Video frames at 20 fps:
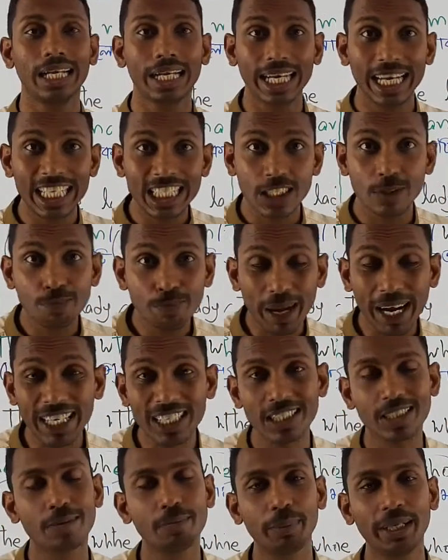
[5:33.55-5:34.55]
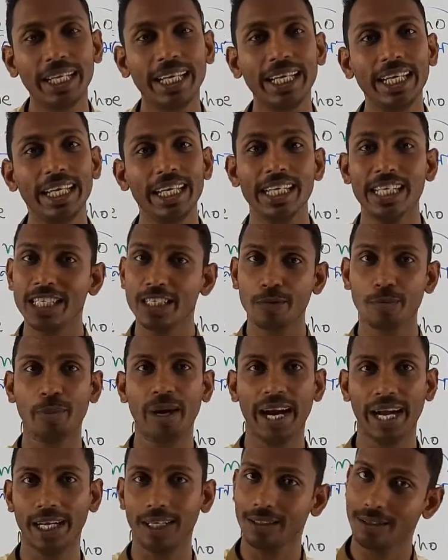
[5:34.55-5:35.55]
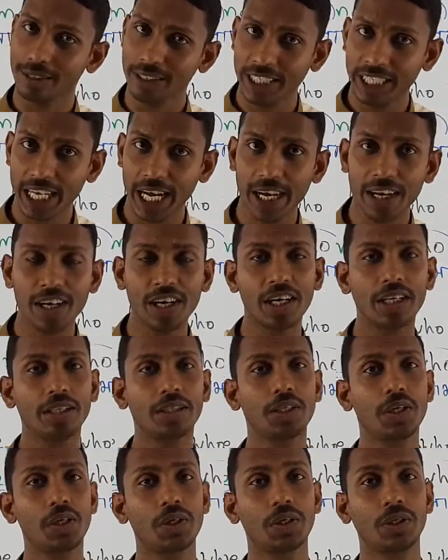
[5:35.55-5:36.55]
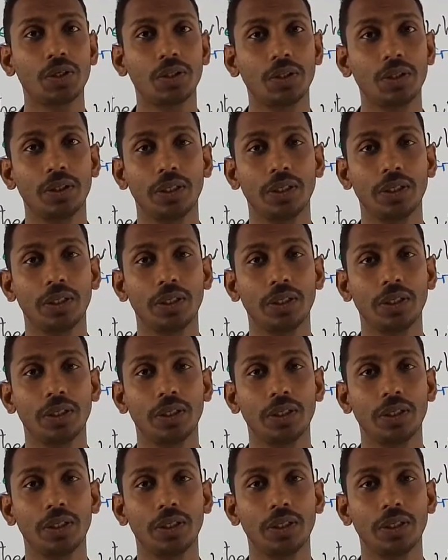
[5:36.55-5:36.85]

respects me is my younger daughter